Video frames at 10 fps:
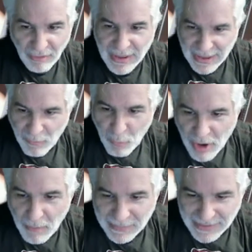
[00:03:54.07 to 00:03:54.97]
It
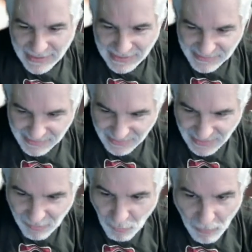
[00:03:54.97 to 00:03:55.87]
will be that easy.
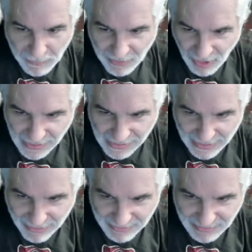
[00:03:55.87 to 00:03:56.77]
It won't be hard. I
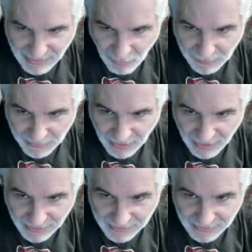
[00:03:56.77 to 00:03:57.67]
guarantee it won't be hard.